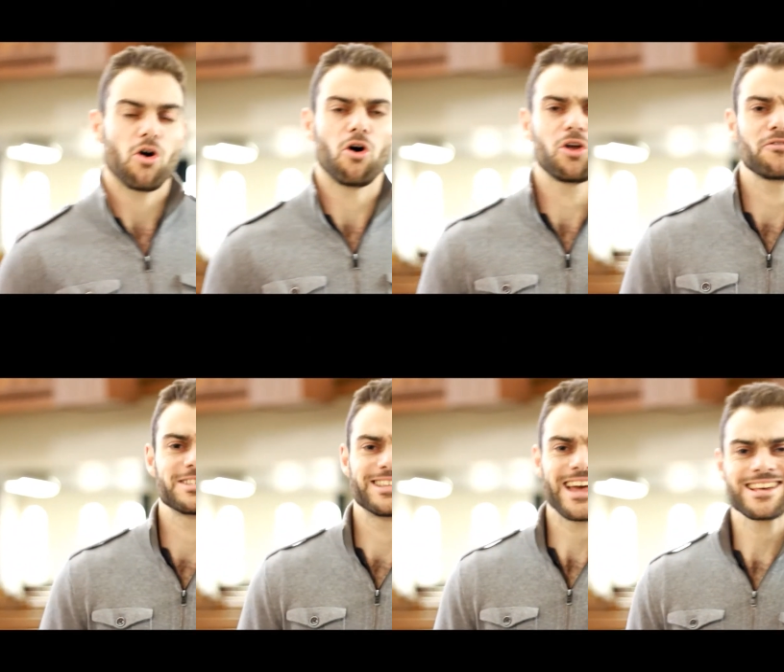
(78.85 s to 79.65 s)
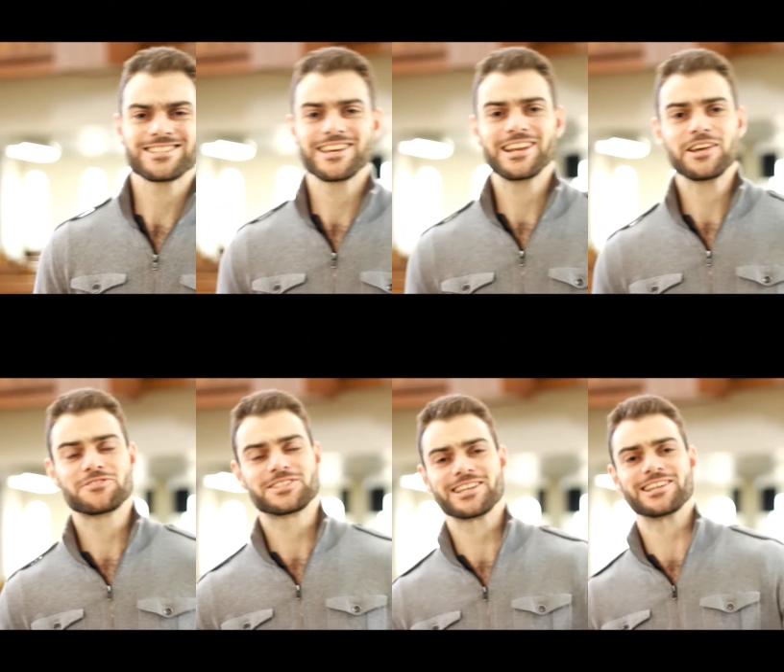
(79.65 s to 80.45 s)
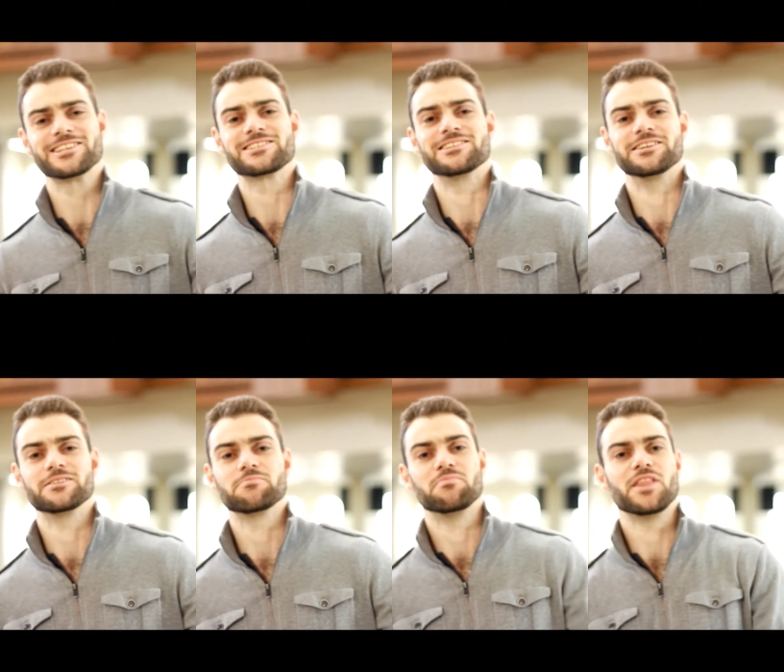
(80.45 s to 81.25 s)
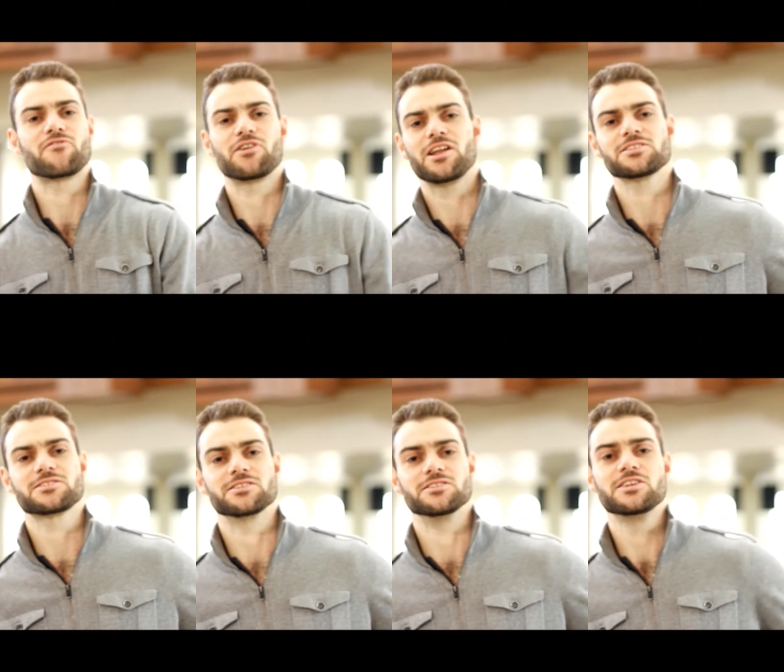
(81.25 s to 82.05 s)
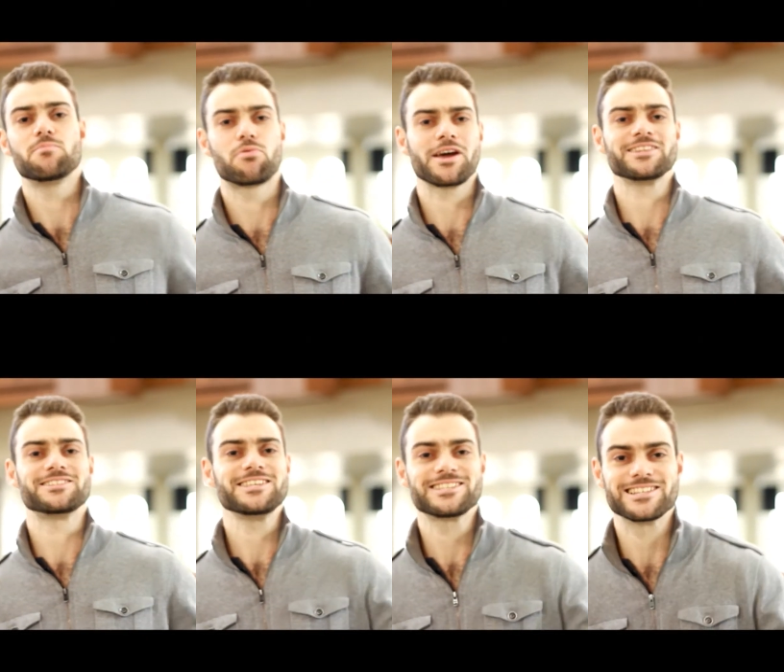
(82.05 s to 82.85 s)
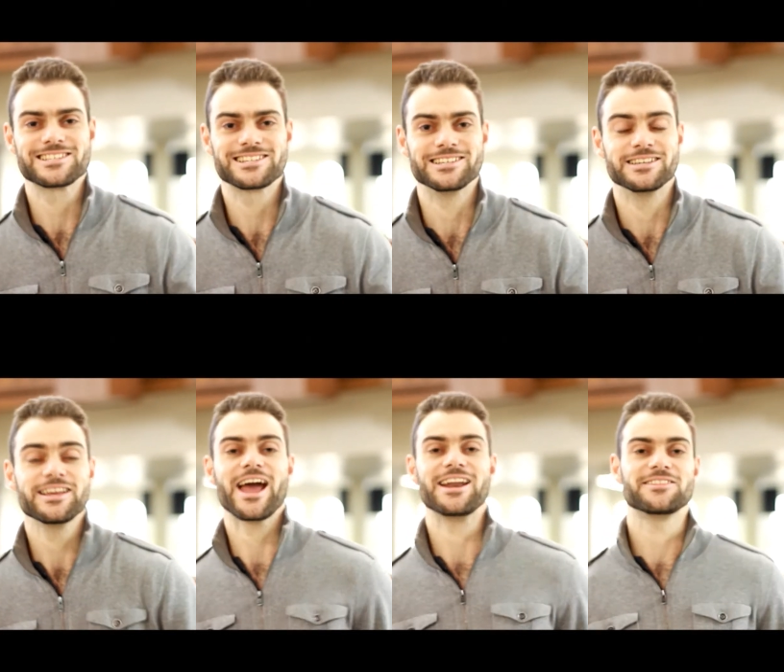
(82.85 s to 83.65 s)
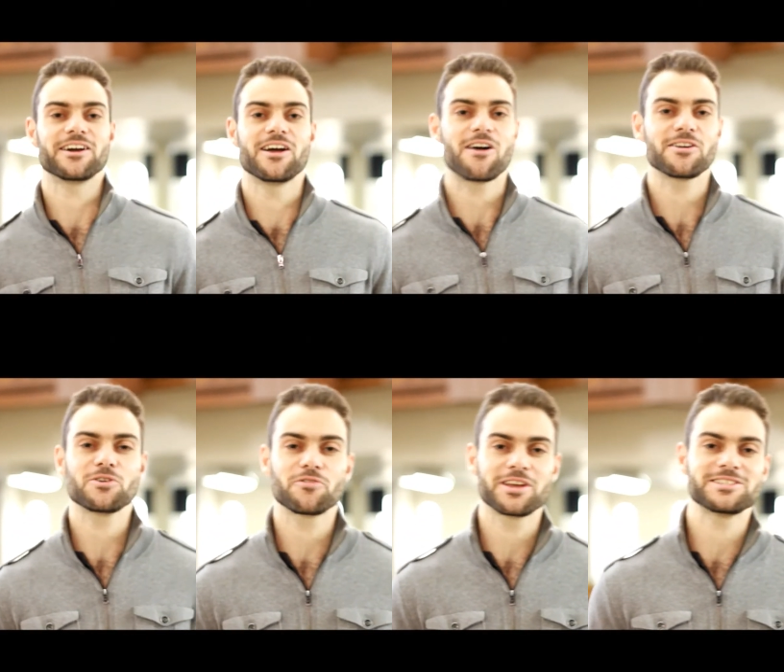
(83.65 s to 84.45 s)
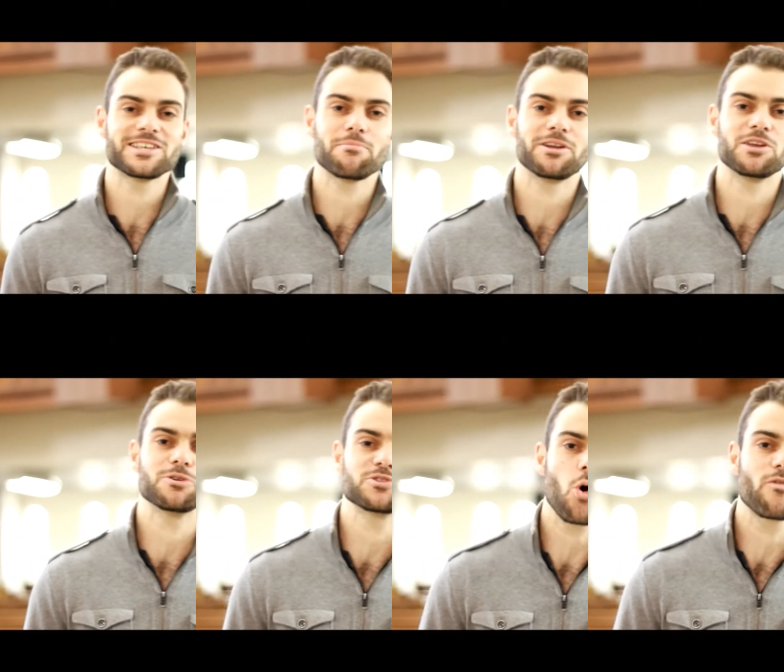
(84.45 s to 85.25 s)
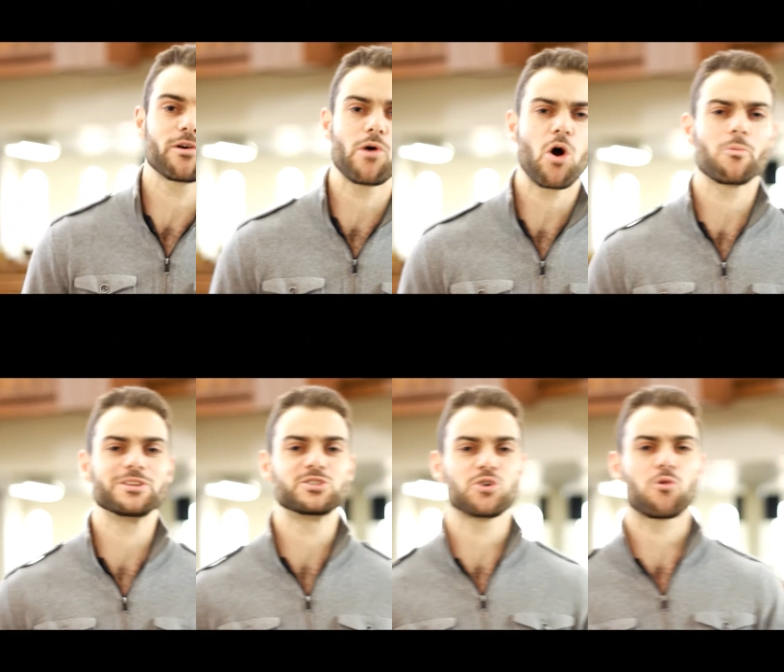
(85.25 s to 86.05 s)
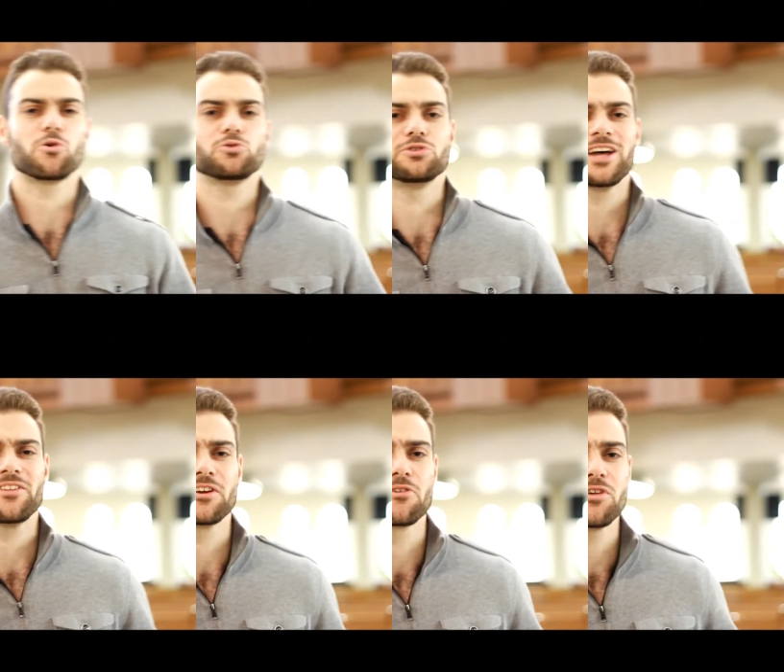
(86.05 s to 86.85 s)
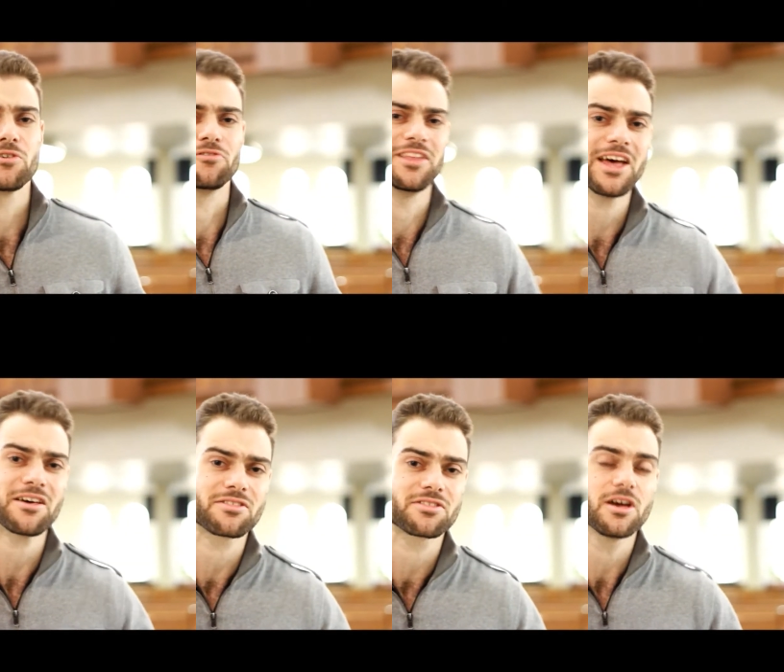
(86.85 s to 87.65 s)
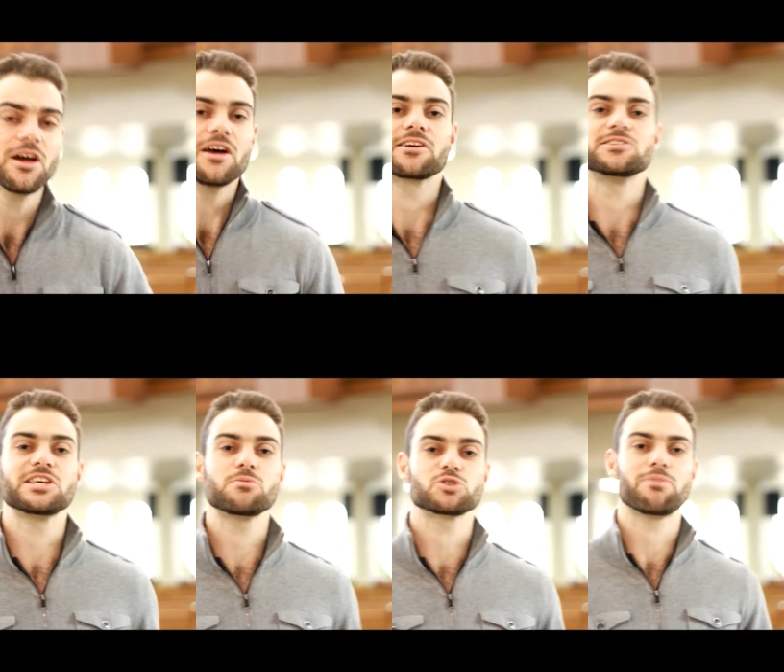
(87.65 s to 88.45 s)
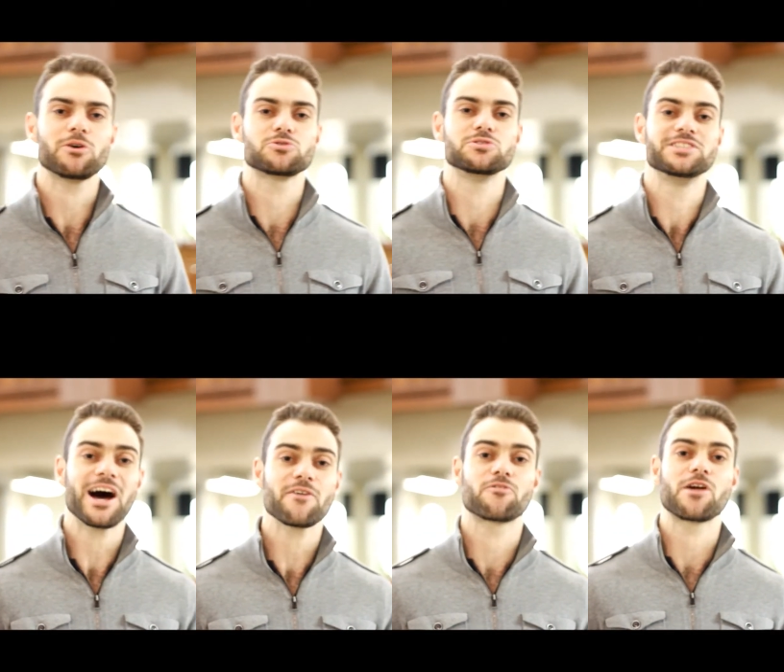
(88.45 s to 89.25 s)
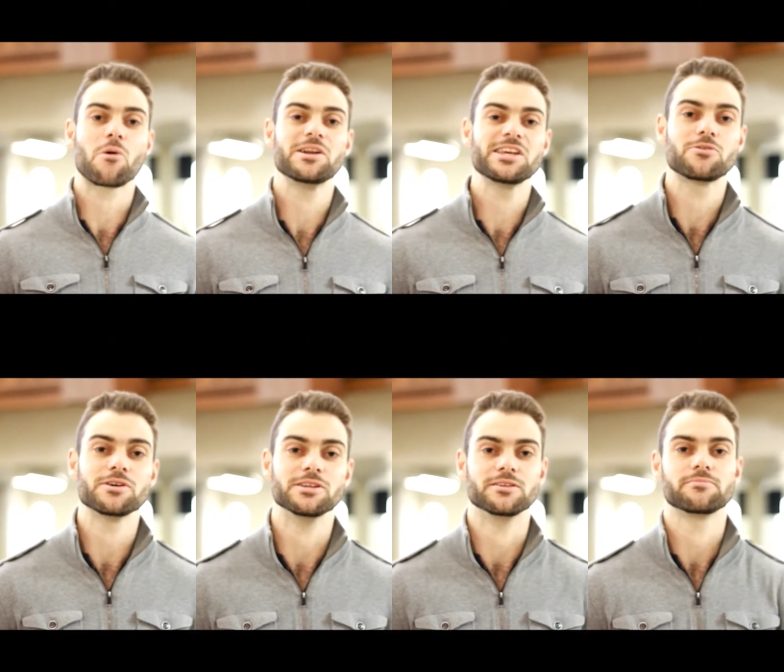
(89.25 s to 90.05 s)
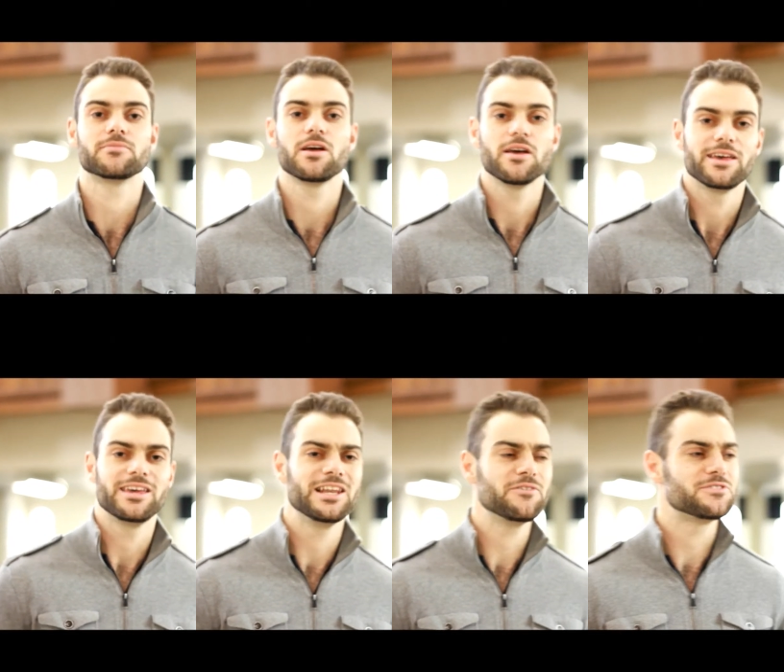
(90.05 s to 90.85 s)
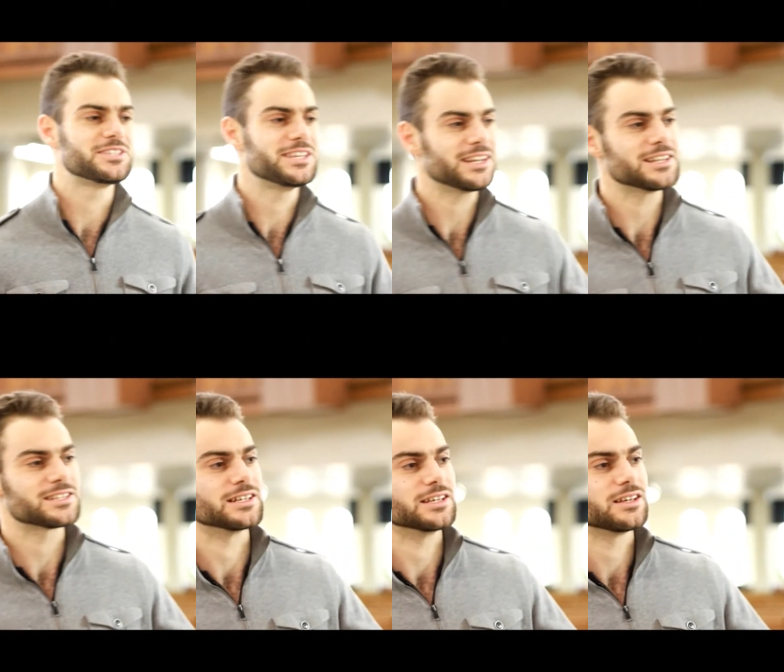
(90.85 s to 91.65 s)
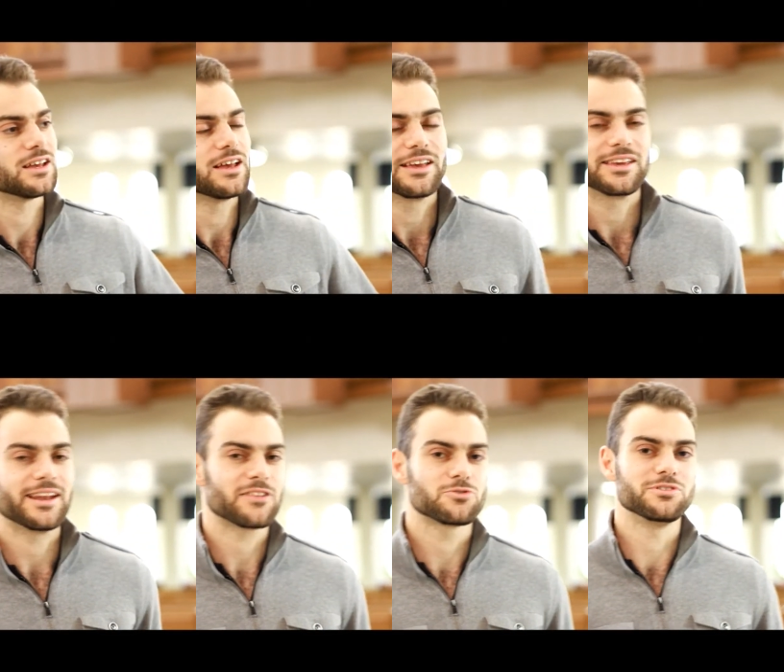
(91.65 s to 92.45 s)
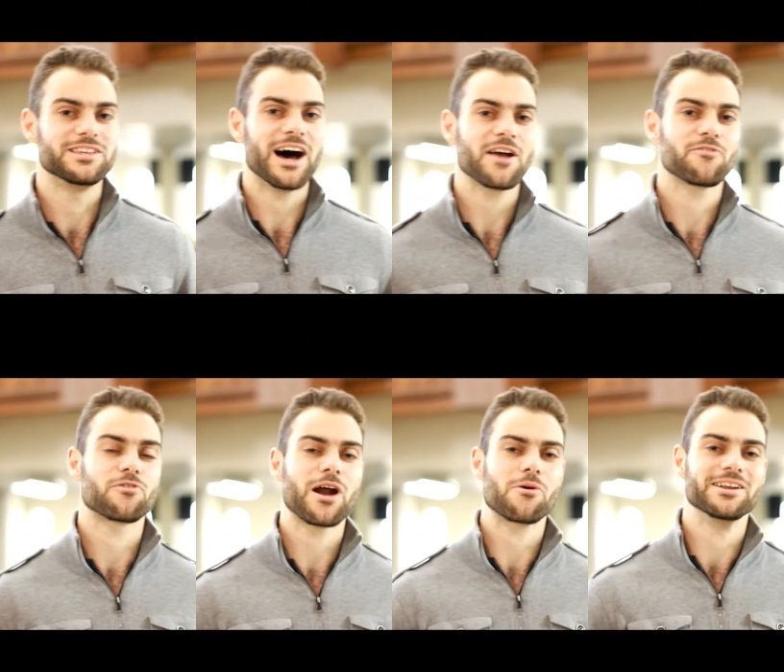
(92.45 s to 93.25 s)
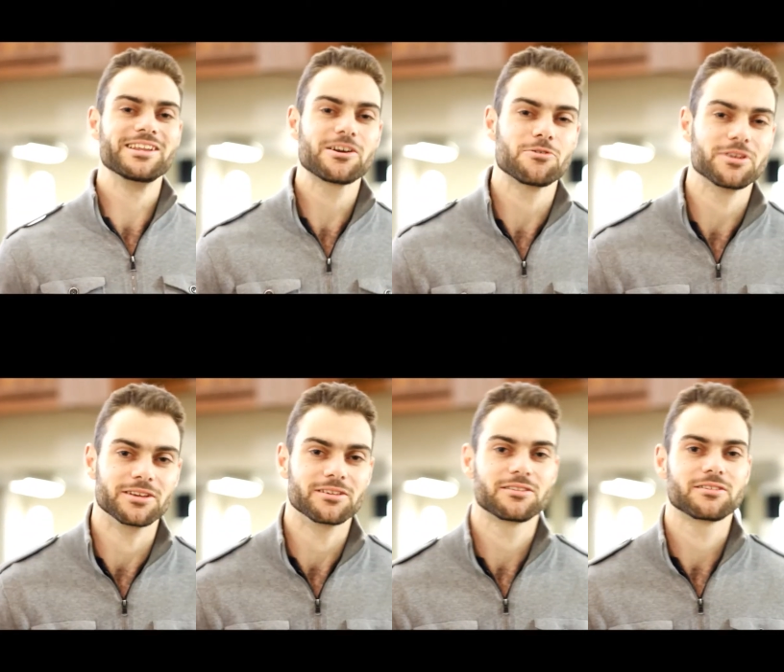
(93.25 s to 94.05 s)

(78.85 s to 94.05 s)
All of his days he lived sinlessly, never lusted, he prayed ceaselessly, and in the Garden of Gethsemane he was overwhelmed with sorrow to that degree of death, because he was about to die for our iniquity. He lived sinlessly, yet had to die for our iniquity.